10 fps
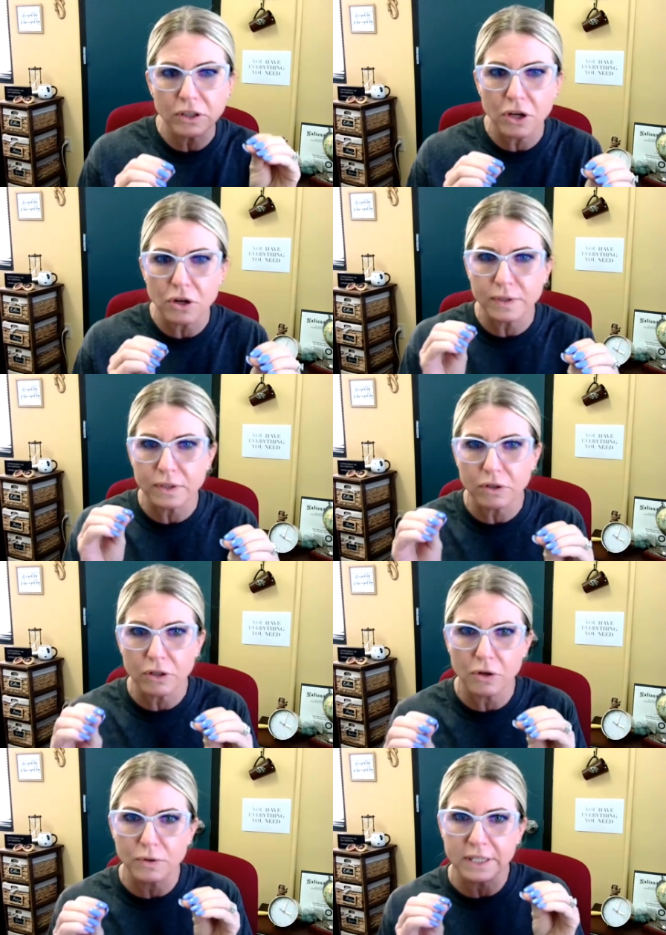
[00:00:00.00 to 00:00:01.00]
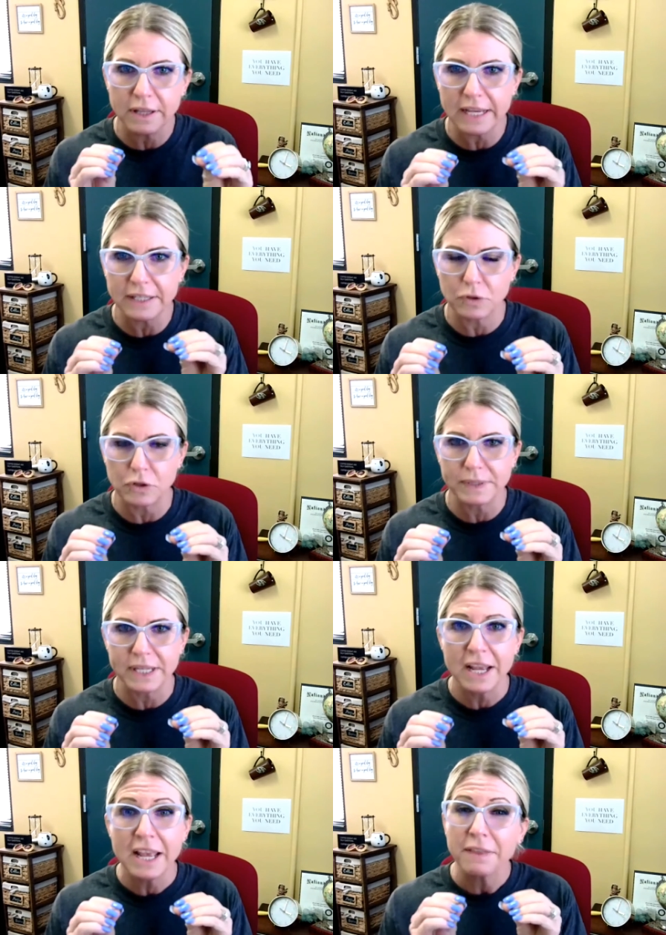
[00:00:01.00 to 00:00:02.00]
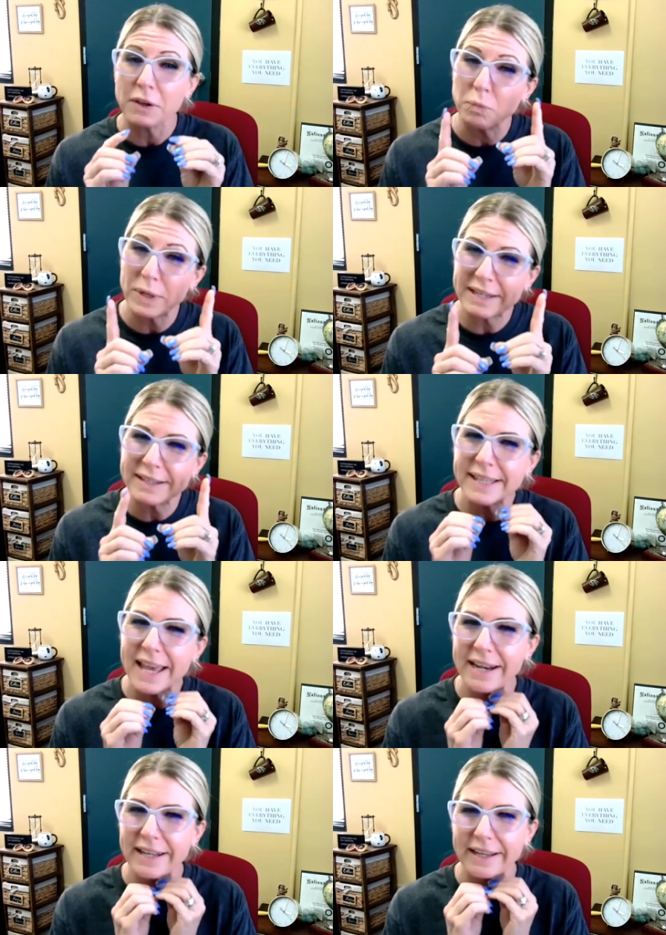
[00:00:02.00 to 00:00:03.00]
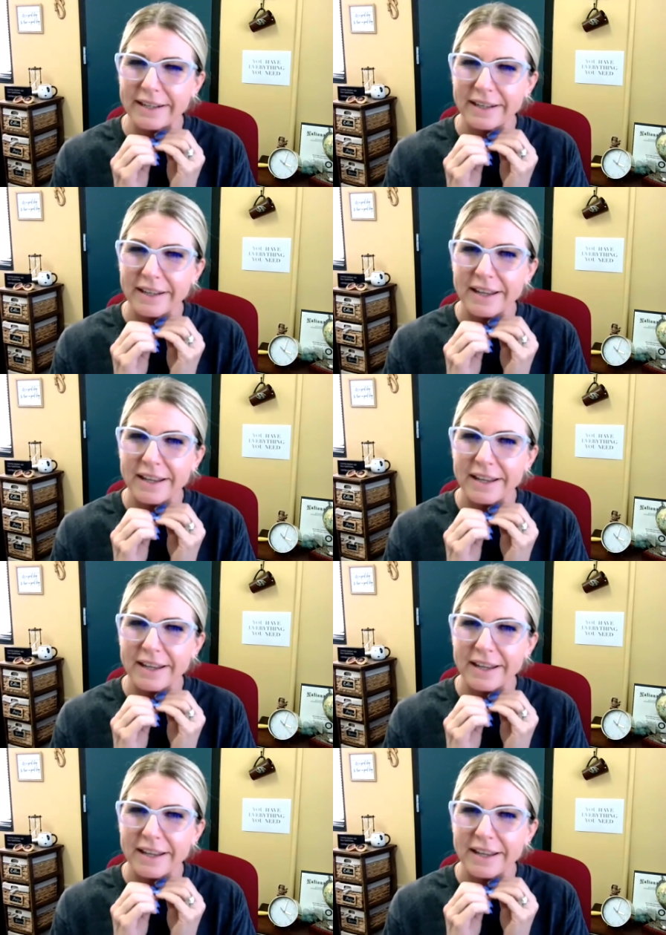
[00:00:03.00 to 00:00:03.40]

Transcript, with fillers: close, close classrooms that we decided